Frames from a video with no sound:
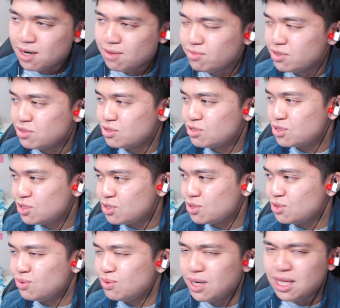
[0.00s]

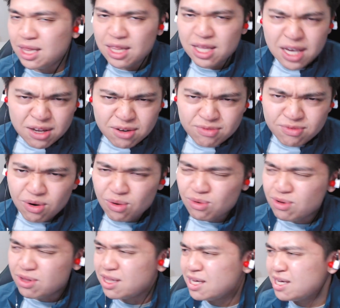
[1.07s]
SUA, lead
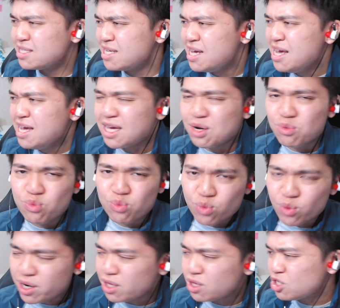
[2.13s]
vocalist, can
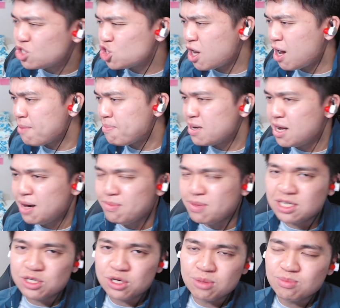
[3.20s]
really chop it up in
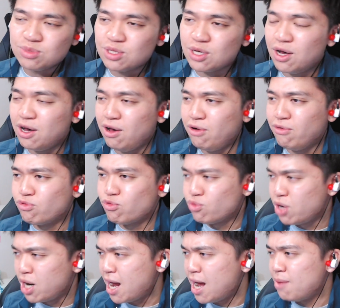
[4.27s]
terms of
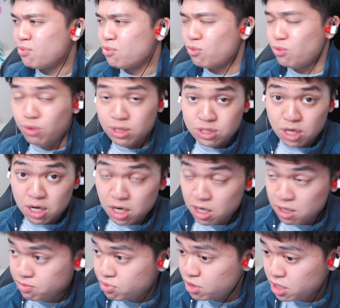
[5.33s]
rap, was on
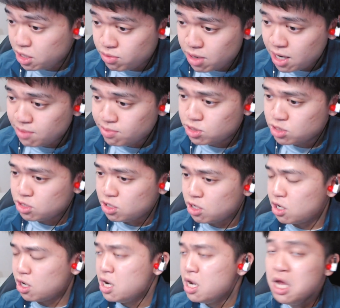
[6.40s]
Unpretty Rap
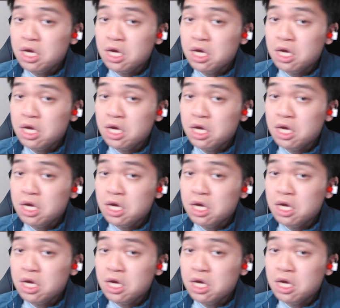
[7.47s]
Star.